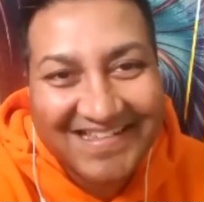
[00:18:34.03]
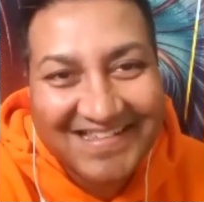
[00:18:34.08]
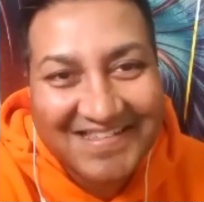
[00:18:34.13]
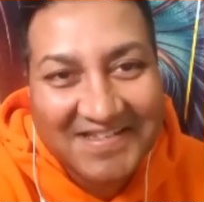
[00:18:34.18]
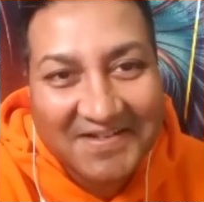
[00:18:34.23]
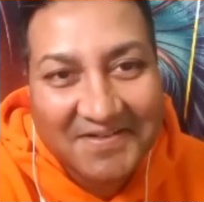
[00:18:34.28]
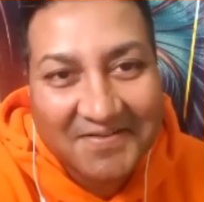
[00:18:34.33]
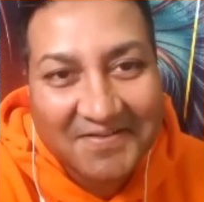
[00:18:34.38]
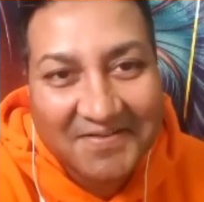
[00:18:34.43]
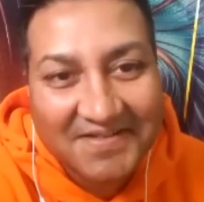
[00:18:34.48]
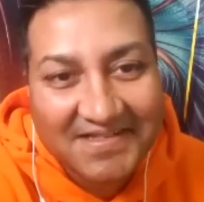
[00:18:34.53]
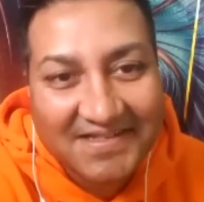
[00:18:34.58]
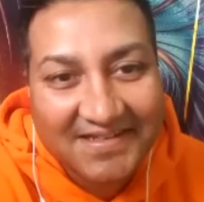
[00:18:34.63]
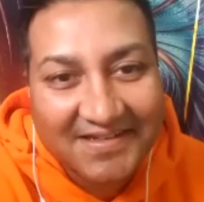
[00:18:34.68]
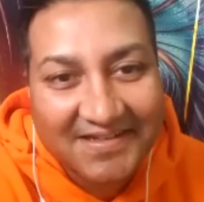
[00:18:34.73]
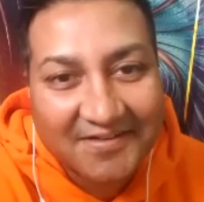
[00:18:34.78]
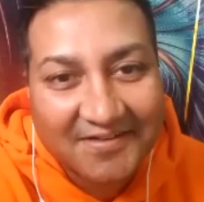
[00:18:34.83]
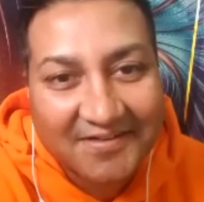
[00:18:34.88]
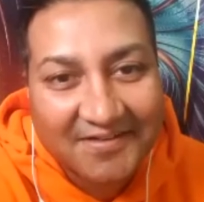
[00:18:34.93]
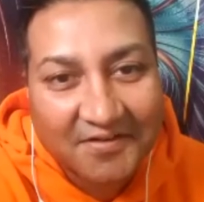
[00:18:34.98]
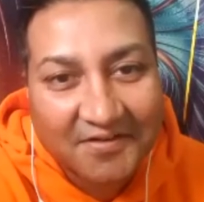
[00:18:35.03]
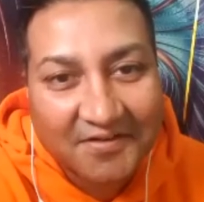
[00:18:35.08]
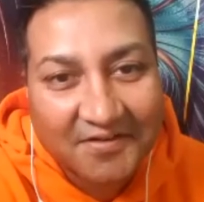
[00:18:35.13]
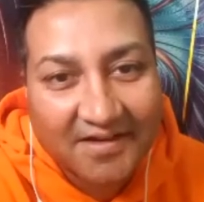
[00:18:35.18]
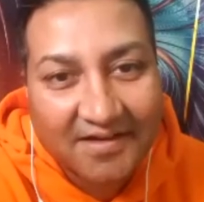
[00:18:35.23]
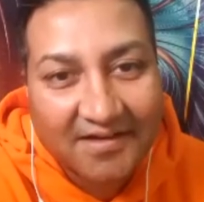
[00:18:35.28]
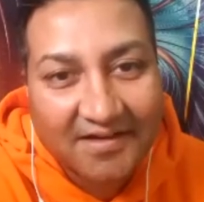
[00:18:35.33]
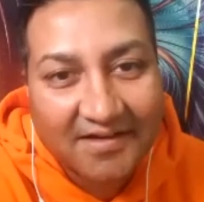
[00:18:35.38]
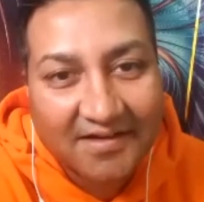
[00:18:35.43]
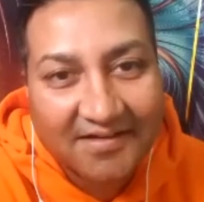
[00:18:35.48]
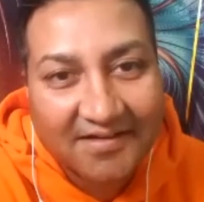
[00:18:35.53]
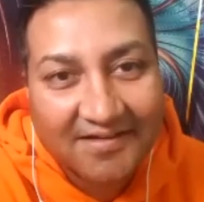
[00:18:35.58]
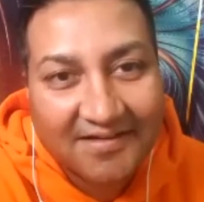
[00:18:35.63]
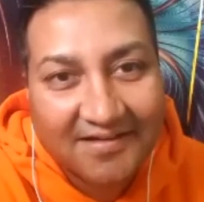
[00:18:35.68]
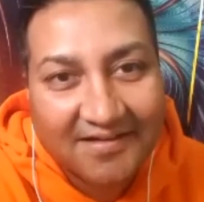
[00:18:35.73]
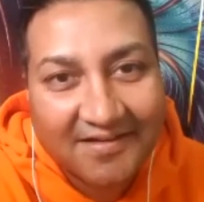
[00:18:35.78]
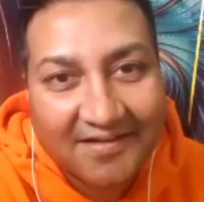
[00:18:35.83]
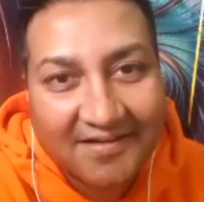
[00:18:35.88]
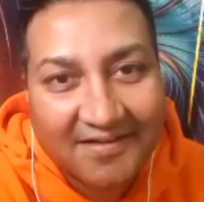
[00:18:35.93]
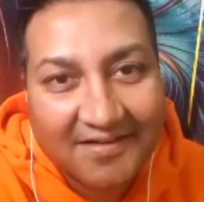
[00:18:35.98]
Tove is here. Okay.
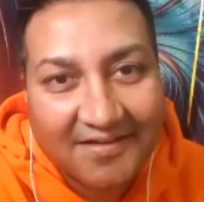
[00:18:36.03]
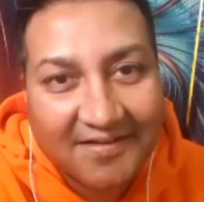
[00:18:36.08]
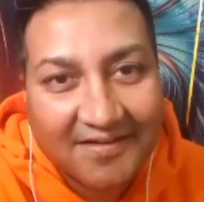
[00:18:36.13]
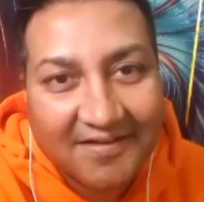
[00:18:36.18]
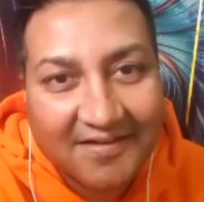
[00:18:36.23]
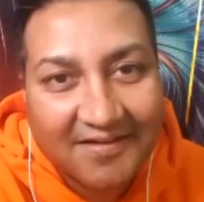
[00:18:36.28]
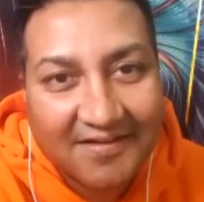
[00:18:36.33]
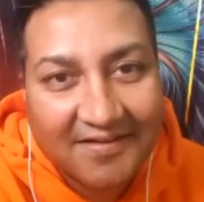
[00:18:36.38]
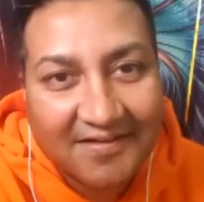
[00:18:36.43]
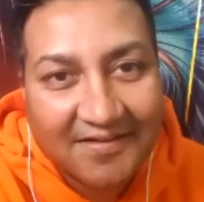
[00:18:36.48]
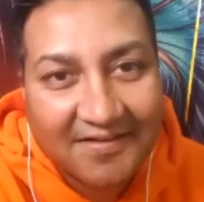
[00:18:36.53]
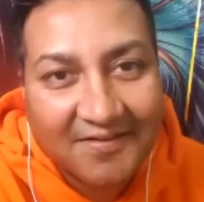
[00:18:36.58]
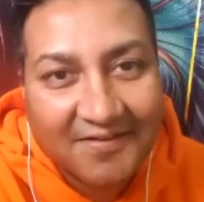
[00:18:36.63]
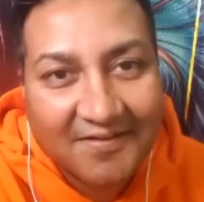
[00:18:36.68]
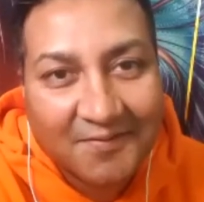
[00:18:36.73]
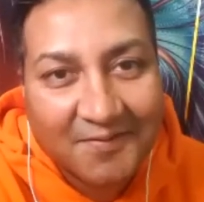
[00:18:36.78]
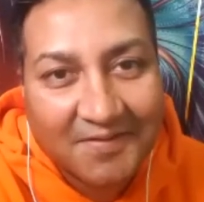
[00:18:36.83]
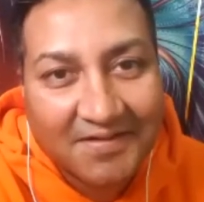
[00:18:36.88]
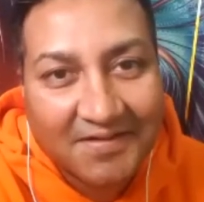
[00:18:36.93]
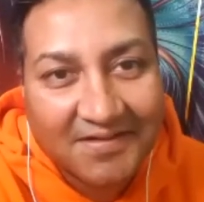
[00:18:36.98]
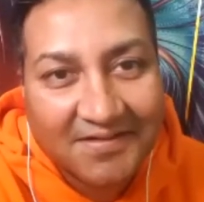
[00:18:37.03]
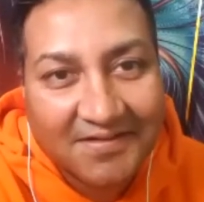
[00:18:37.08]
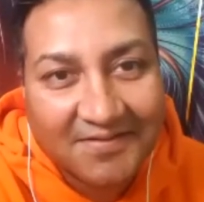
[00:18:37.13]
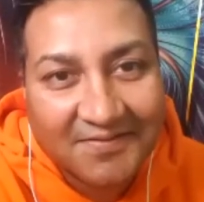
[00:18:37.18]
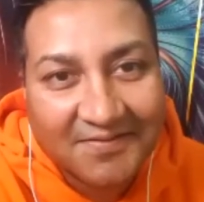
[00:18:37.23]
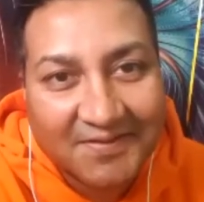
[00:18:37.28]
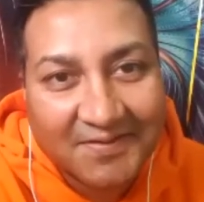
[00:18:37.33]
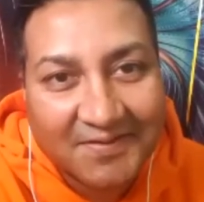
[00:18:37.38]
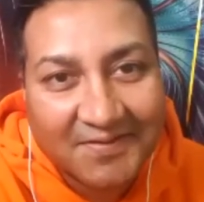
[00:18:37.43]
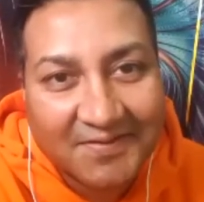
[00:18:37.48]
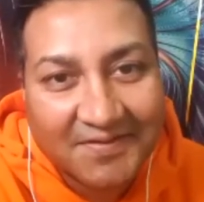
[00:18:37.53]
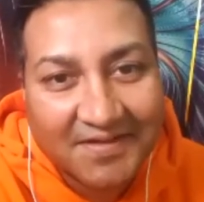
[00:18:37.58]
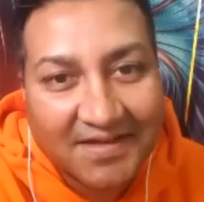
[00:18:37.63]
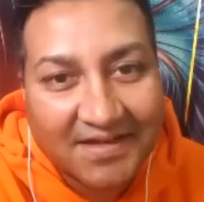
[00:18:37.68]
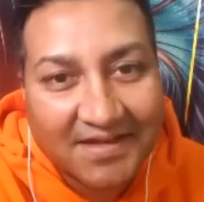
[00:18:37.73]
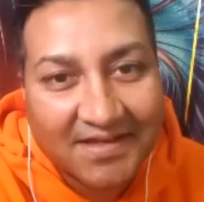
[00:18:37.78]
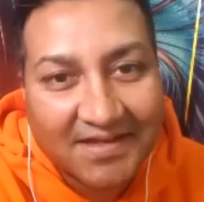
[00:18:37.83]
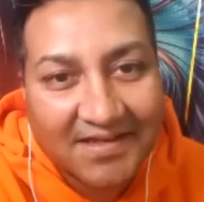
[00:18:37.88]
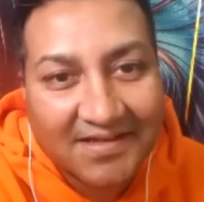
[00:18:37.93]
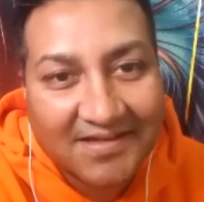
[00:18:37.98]
Wonderful.
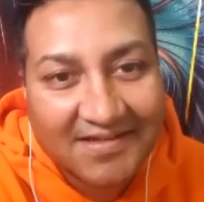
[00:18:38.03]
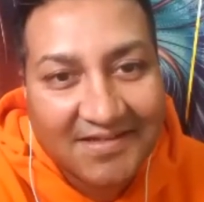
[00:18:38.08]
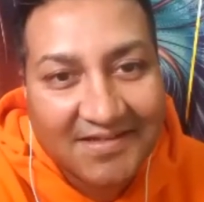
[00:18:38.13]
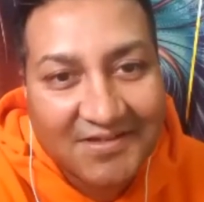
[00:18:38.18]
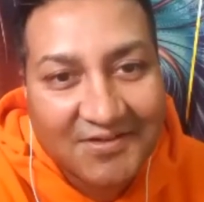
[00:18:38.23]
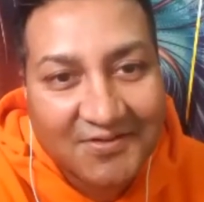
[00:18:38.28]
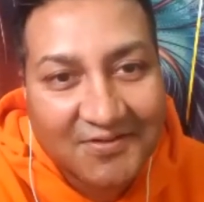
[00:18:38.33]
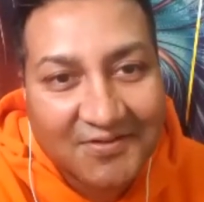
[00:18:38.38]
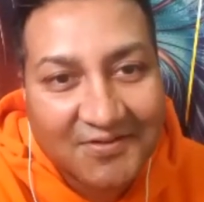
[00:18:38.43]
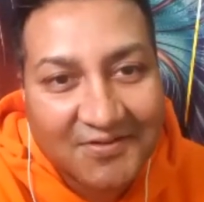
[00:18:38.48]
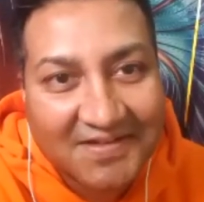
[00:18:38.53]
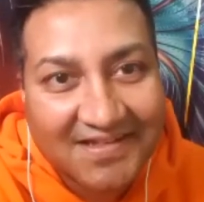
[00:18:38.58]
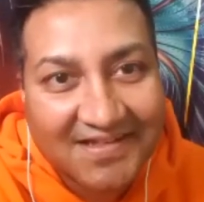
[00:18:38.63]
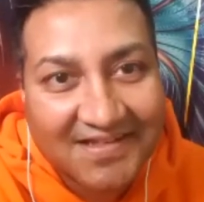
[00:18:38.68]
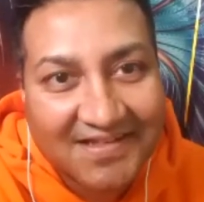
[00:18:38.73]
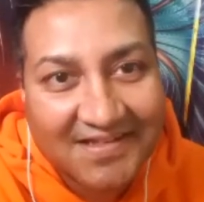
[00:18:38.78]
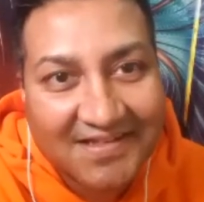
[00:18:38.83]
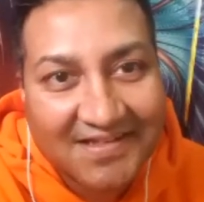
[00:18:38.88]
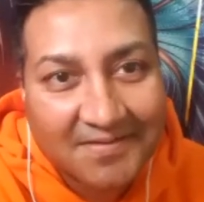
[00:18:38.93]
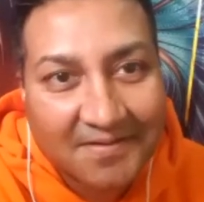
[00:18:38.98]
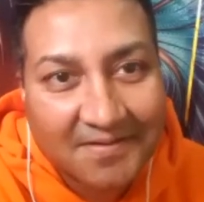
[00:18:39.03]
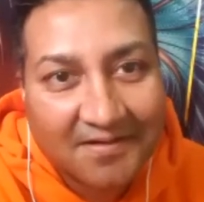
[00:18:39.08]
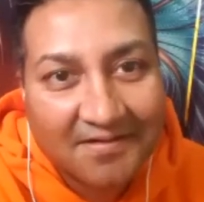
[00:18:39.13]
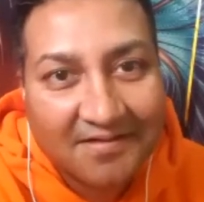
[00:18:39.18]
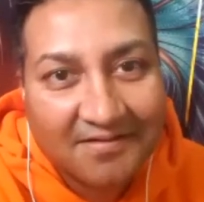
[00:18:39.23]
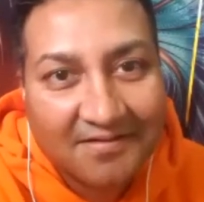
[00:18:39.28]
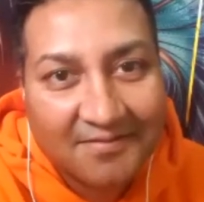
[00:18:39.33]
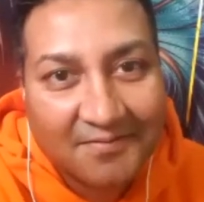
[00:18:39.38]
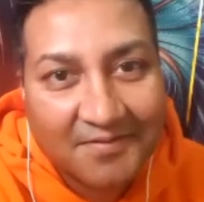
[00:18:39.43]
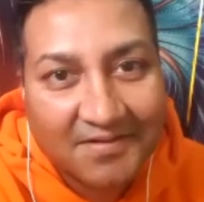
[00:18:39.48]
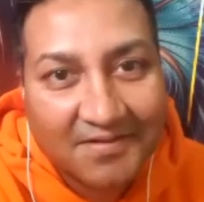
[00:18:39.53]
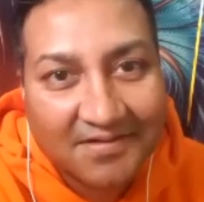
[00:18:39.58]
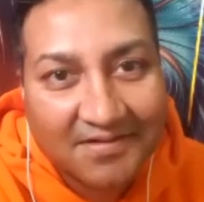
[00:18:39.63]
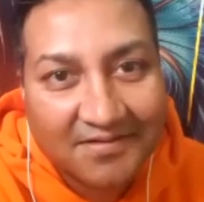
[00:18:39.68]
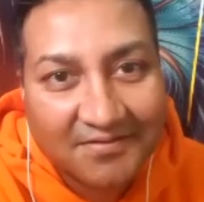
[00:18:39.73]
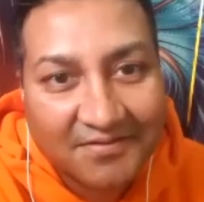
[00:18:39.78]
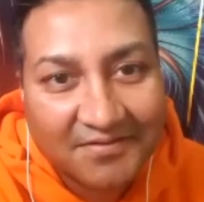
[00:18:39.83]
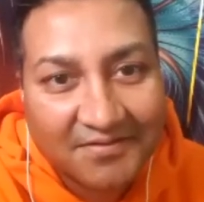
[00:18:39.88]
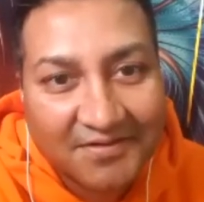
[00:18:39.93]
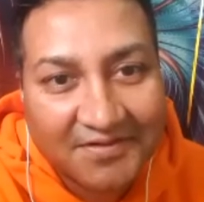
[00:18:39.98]
Enid has joined as well.
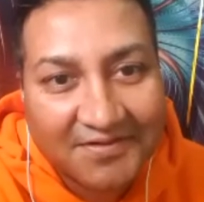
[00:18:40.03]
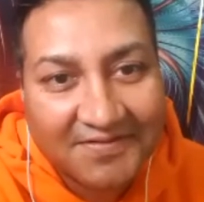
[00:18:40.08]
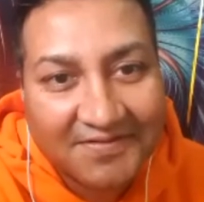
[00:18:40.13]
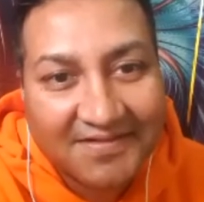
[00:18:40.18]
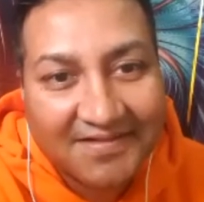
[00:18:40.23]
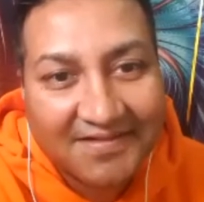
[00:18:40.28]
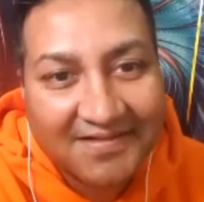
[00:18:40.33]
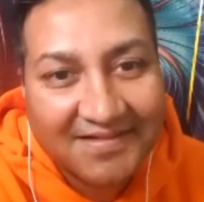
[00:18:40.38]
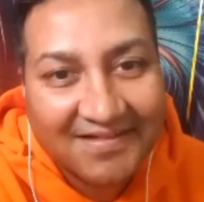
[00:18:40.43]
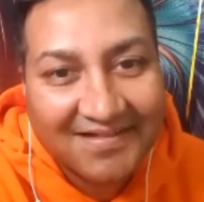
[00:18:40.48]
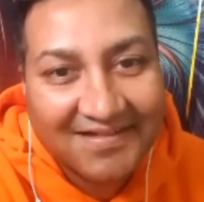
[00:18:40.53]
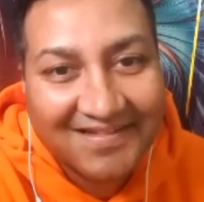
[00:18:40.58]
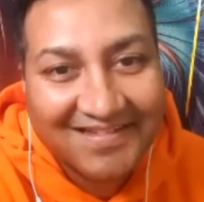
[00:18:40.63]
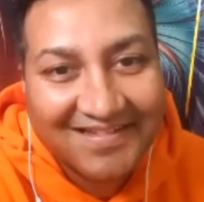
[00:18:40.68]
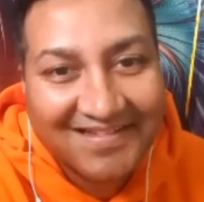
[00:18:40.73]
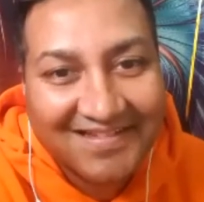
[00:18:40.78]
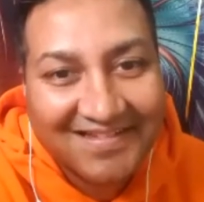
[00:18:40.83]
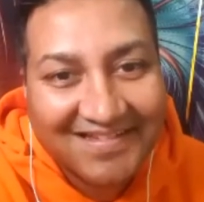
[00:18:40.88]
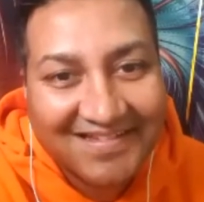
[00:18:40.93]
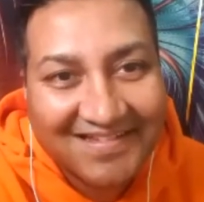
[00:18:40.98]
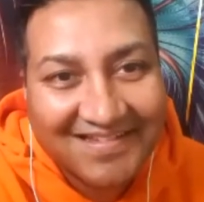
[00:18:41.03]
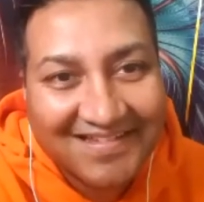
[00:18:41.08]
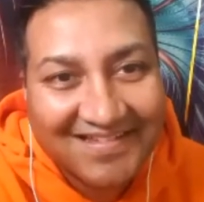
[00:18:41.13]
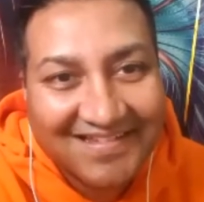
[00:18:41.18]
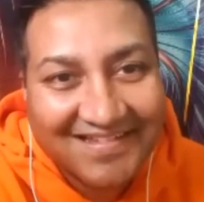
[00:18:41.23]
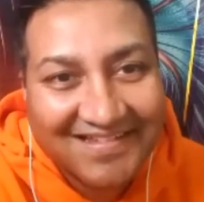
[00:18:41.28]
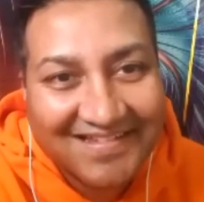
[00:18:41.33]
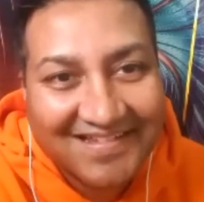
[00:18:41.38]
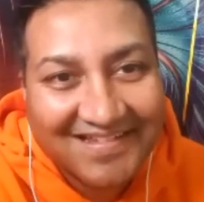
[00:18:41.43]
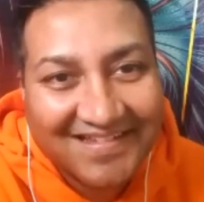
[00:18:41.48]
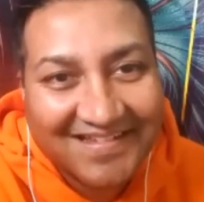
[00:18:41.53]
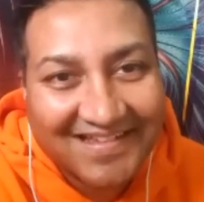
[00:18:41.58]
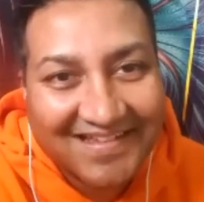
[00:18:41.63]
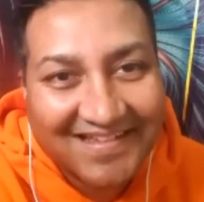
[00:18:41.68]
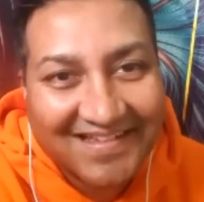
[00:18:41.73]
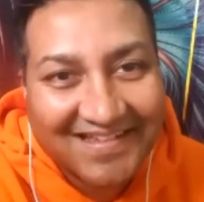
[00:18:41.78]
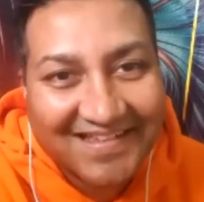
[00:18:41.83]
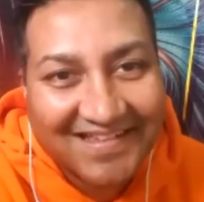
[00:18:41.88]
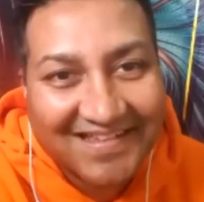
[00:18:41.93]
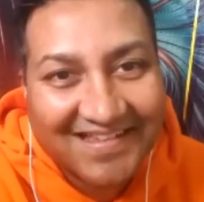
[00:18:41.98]
Wonderful.
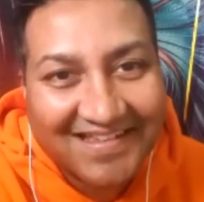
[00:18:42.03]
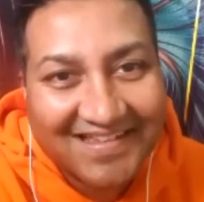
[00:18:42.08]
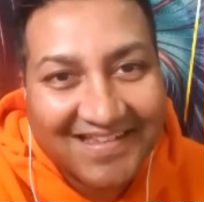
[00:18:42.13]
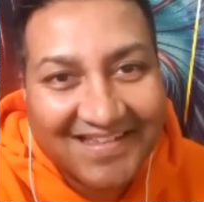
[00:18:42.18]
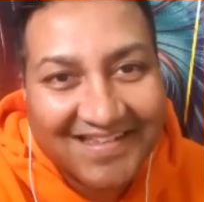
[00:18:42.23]
Okay.